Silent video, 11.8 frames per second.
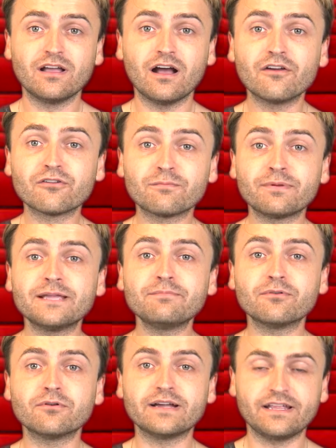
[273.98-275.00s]
other
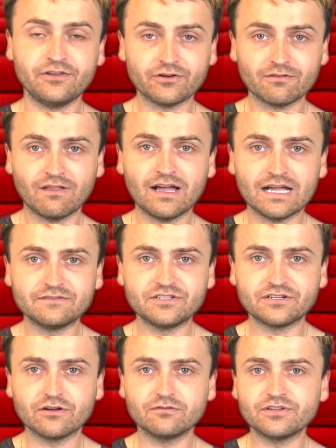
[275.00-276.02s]
people in your lives. You
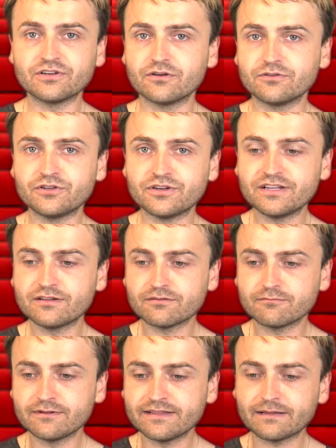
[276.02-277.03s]
need to
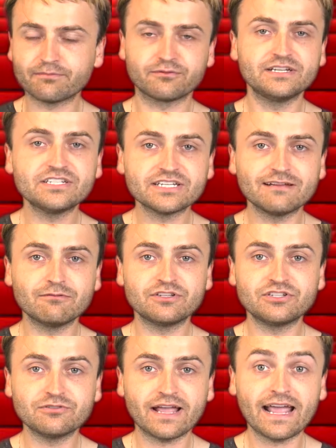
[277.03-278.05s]
really appreciate
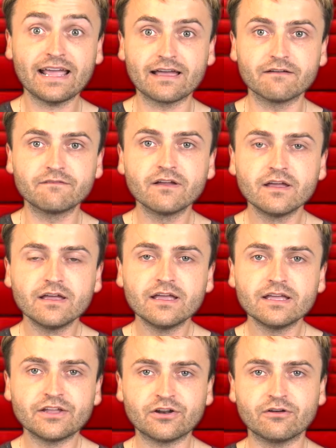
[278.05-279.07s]
what you have,
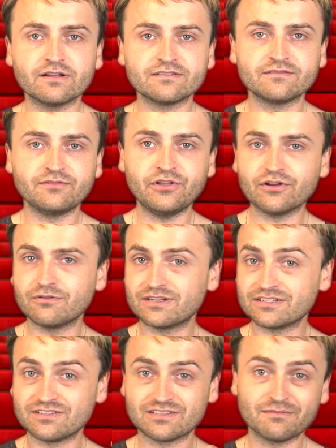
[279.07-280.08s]

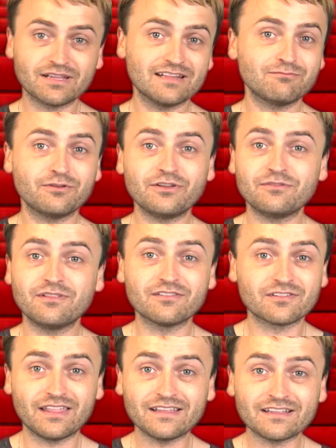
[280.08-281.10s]
because sometimes when this
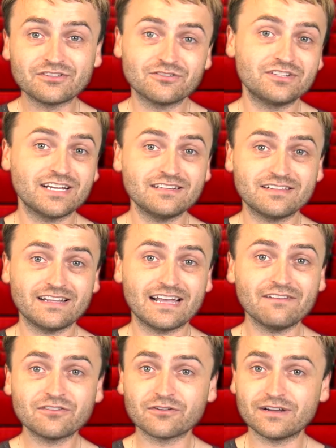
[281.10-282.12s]
thing that you're chasing
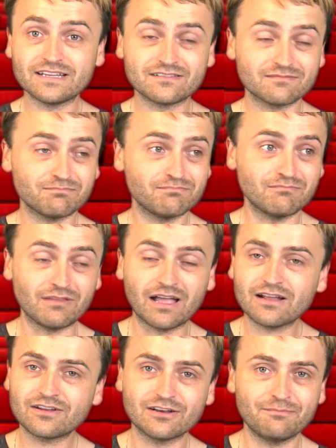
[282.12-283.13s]
after, it's
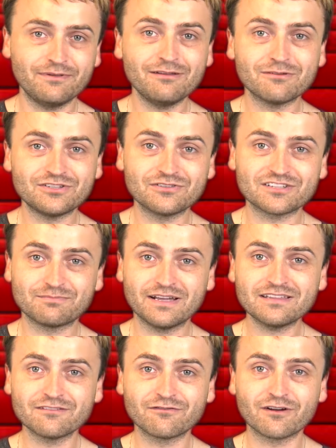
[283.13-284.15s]
not going to be what you
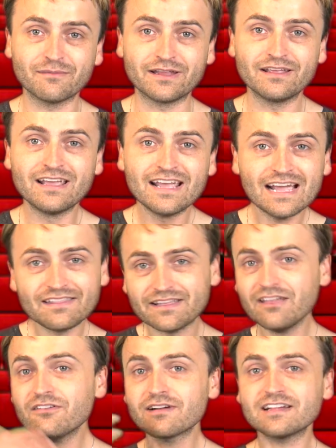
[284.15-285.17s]
expected from it. And the
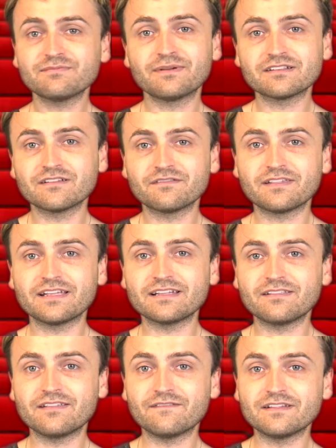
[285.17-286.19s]
other aspect of
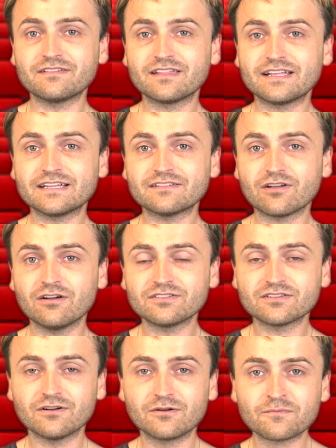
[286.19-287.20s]
this thing is
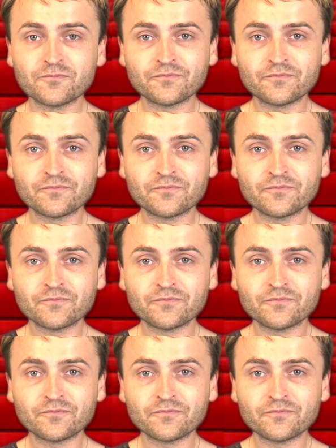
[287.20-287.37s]
also,